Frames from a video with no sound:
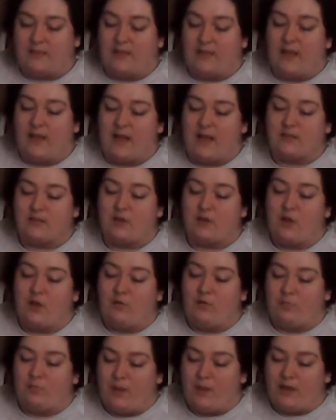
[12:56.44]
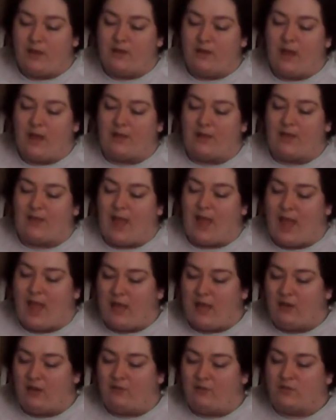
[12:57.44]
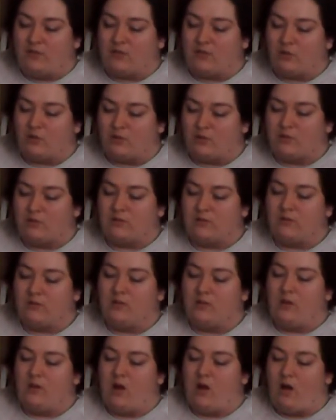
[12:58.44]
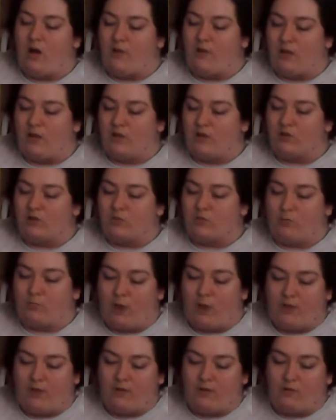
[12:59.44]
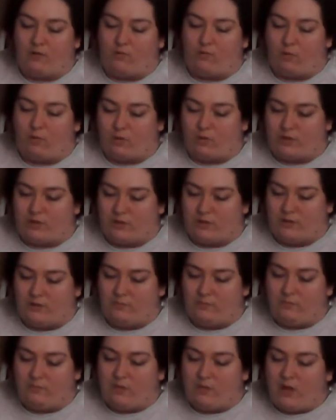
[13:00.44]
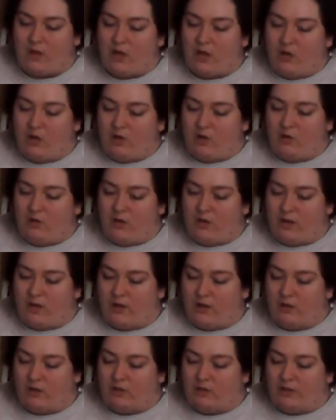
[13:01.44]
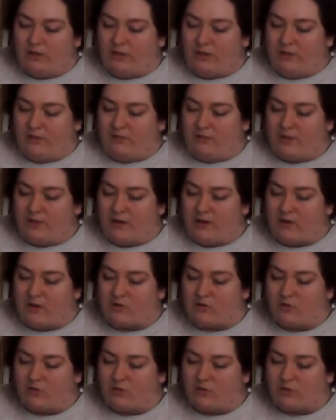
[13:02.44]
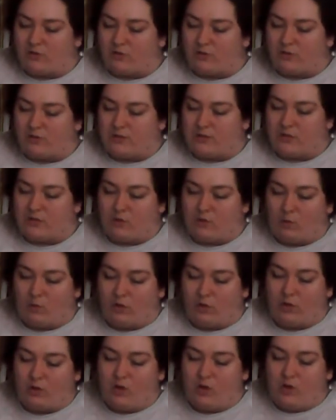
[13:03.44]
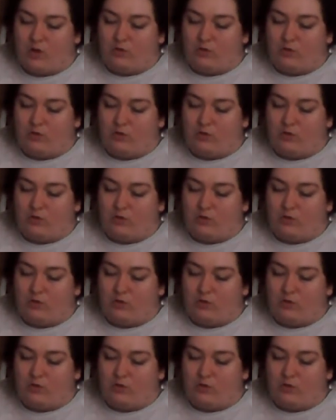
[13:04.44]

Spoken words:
he has remained at the head of the sources of Hitler's private fortune. He knew that Hitler needed financial resources in order